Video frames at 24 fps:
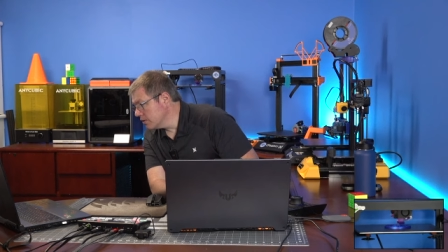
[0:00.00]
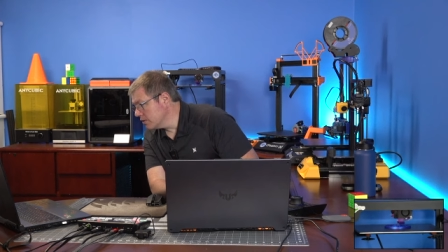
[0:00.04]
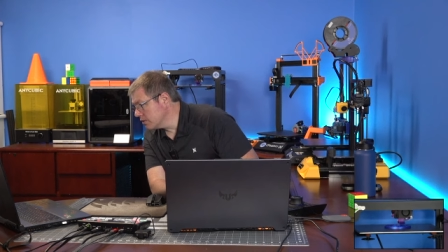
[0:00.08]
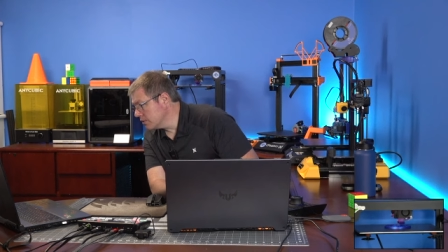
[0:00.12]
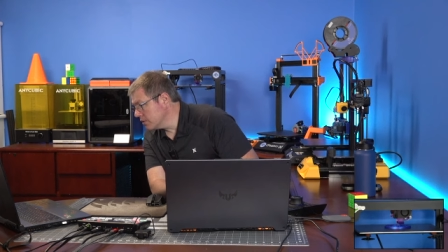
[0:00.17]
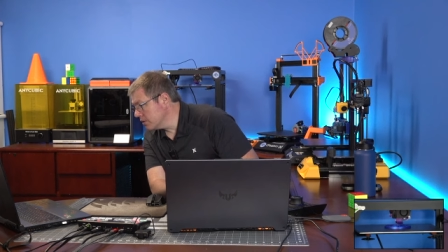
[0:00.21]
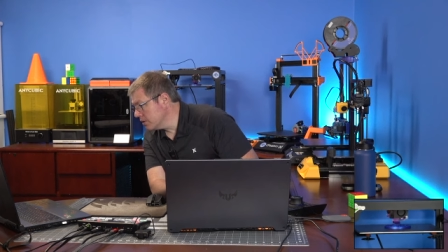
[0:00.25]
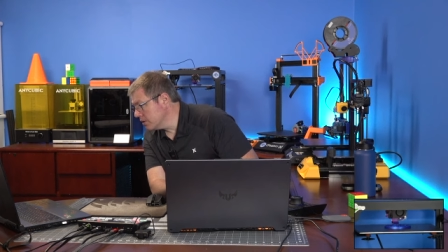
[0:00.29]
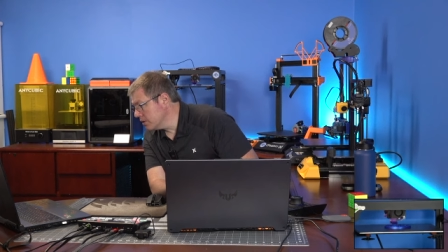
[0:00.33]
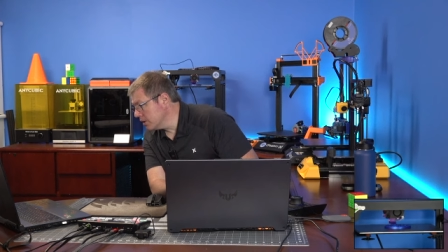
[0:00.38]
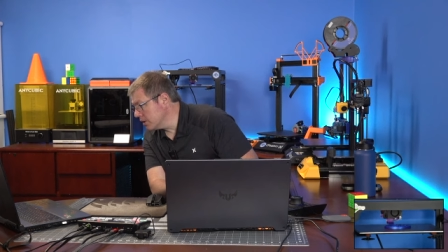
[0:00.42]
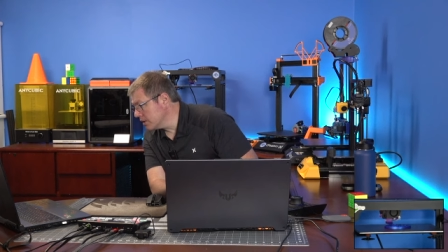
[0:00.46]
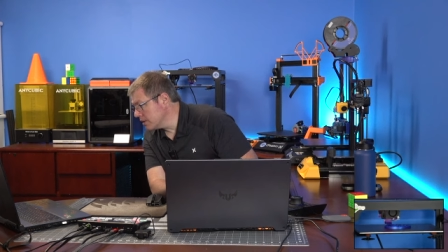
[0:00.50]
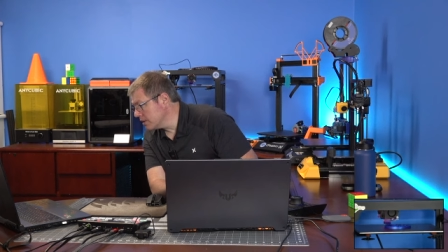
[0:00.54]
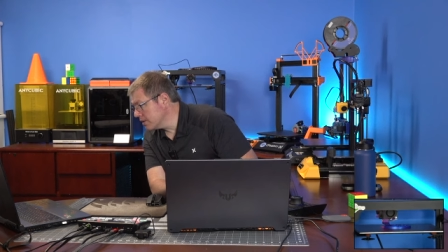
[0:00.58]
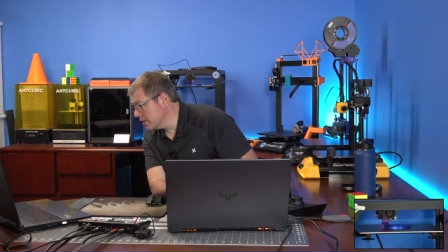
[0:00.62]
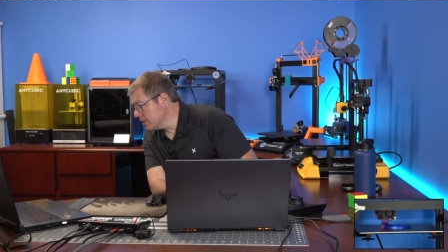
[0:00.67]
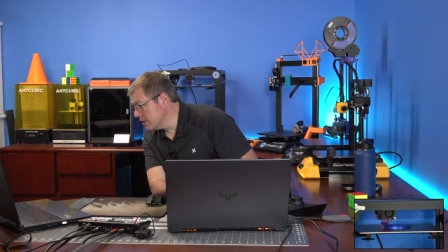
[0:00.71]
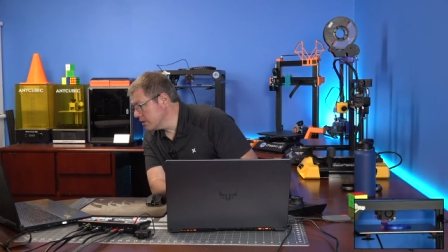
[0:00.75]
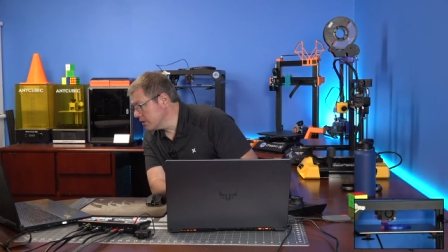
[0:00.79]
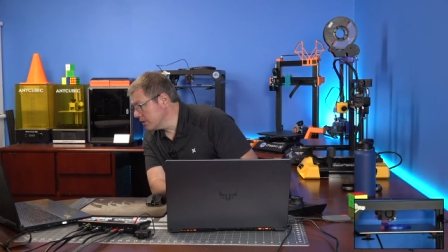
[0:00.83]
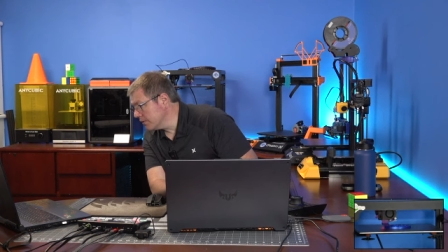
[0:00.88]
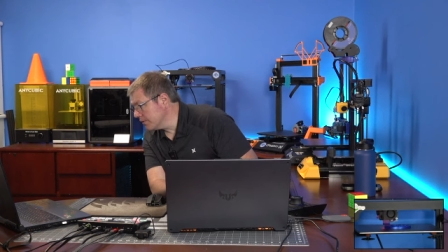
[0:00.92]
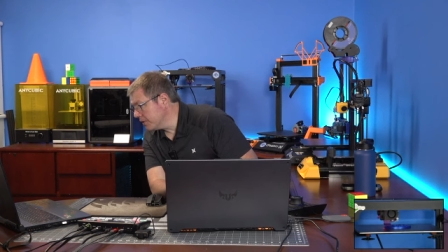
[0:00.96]
Drew, I'll
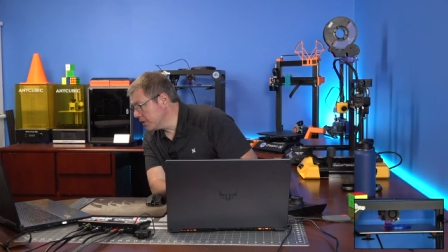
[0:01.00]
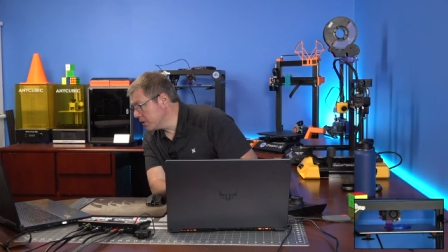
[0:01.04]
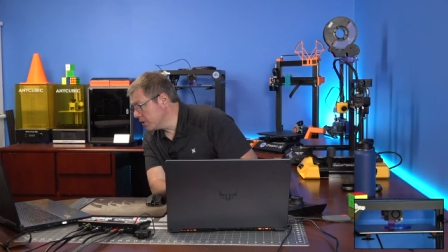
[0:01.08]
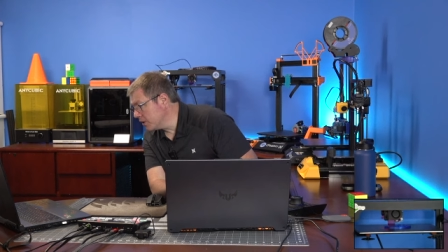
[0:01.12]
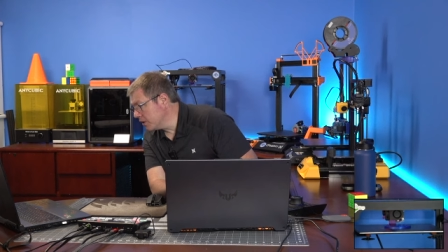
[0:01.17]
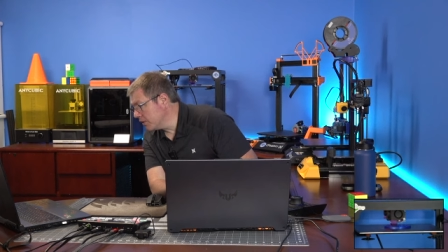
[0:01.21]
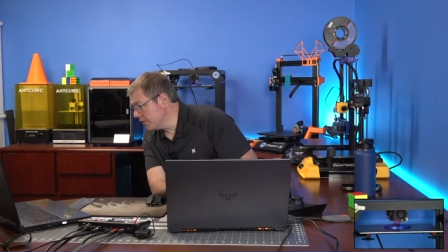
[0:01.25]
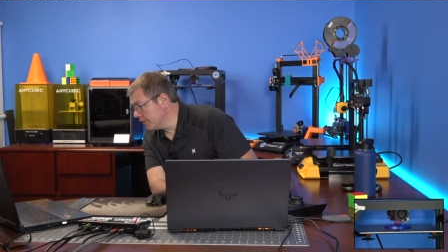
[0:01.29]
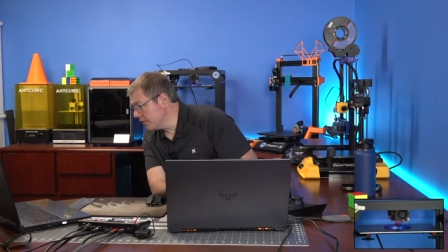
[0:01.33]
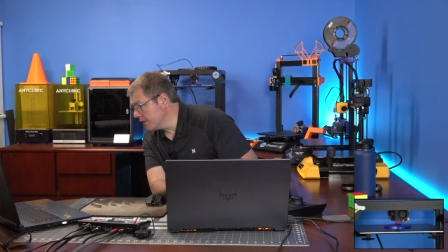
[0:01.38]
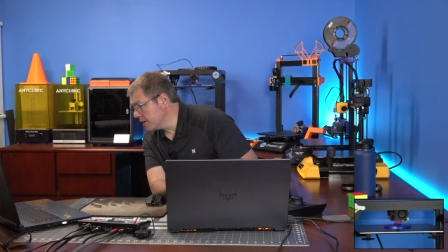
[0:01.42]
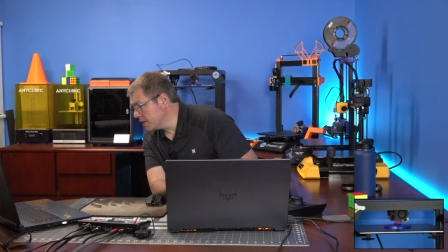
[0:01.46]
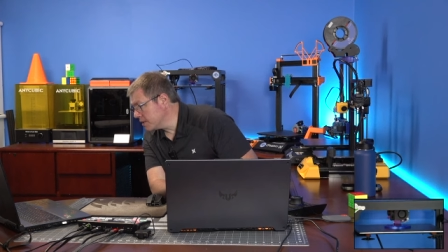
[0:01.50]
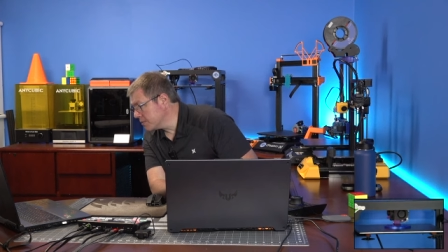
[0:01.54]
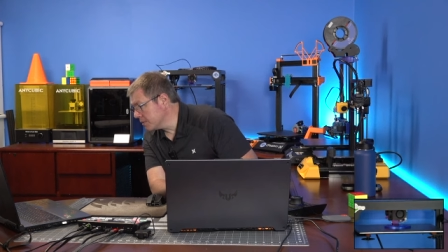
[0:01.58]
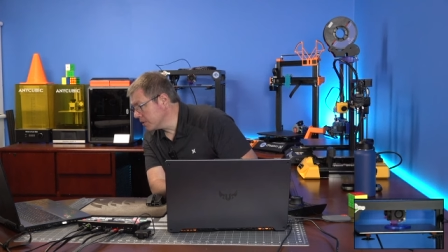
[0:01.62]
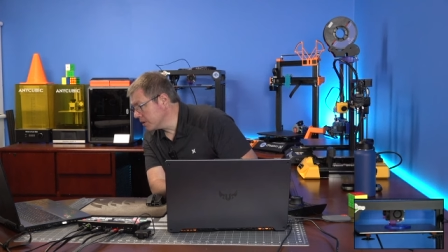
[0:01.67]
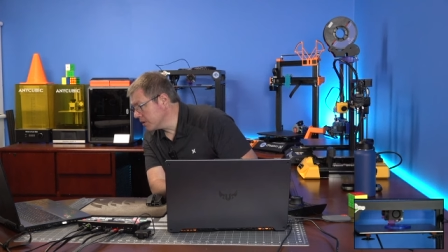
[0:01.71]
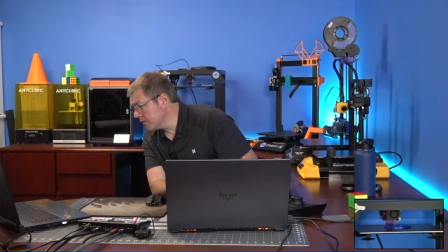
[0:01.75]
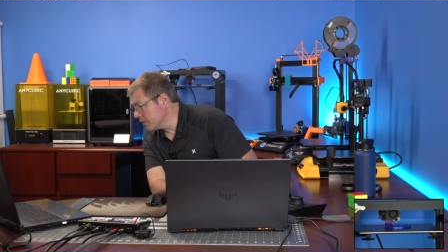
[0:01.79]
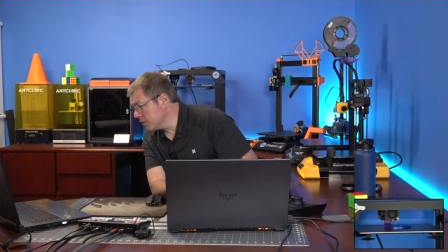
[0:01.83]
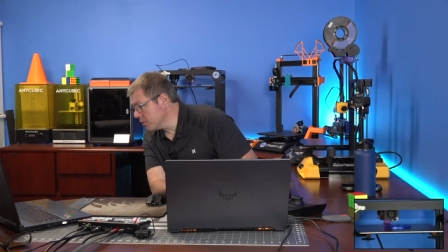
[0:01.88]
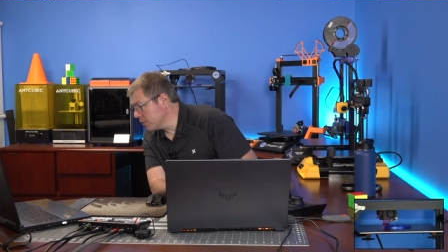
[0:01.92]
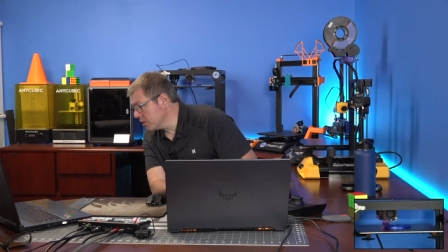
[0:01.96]
send you a photo on Facebook
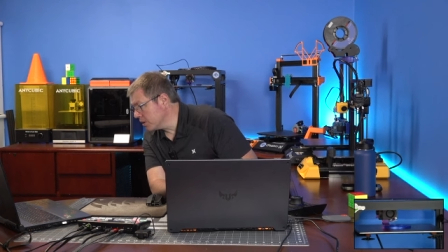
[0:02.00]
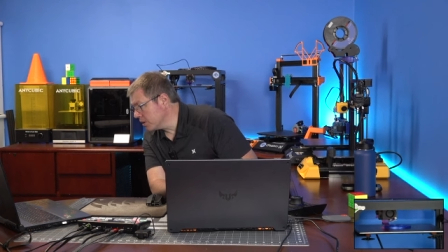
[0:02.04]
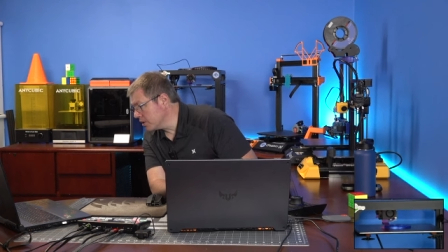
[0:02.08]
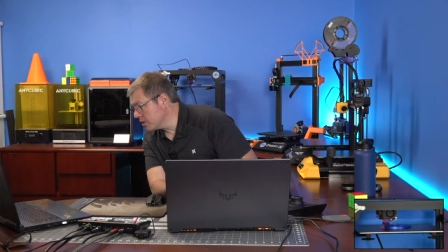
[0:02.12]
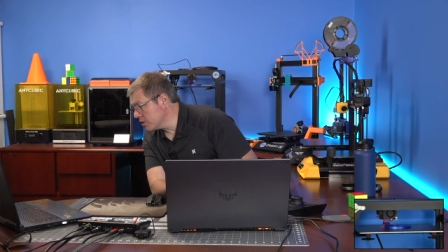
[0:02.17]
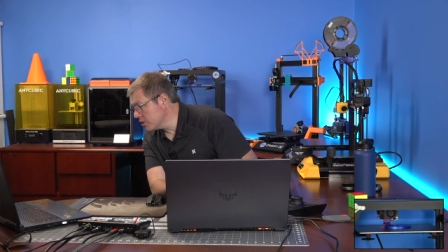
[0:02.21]
if you want to